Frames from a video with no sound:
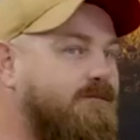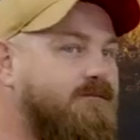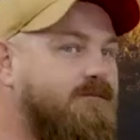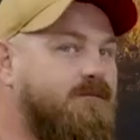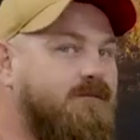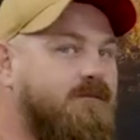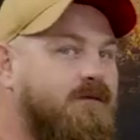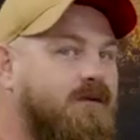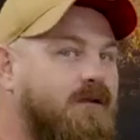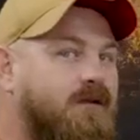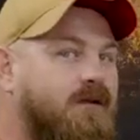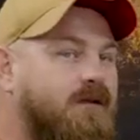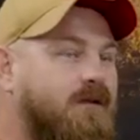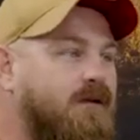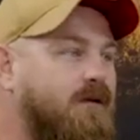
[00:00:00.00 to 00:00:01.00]

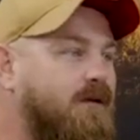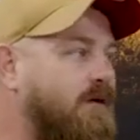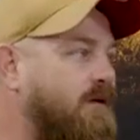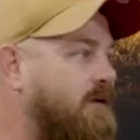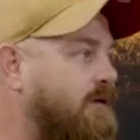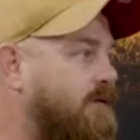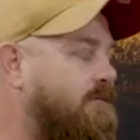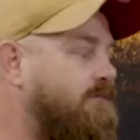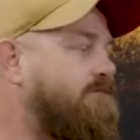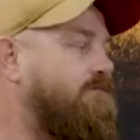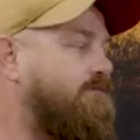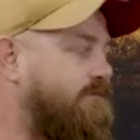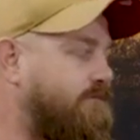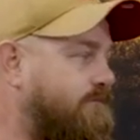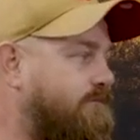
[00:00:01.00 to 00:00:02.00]

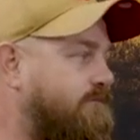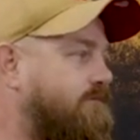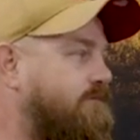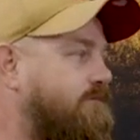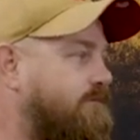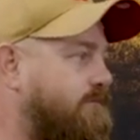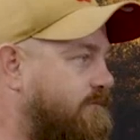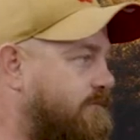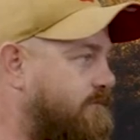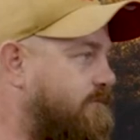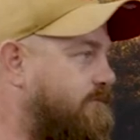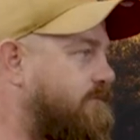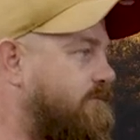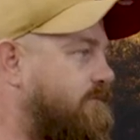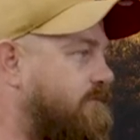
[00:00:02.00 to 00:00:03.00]

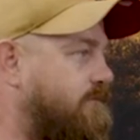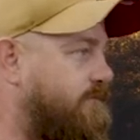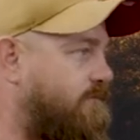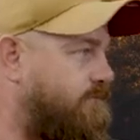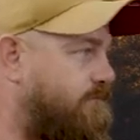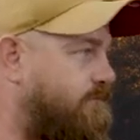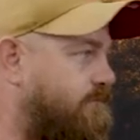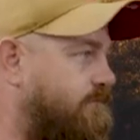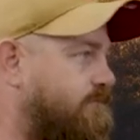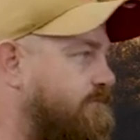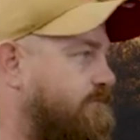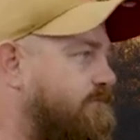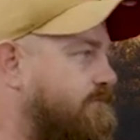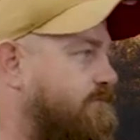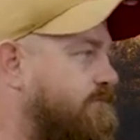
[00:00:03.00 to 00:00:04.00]

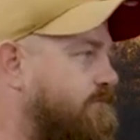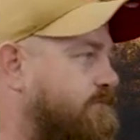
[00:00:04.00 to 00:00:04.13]
This person isn't speaking.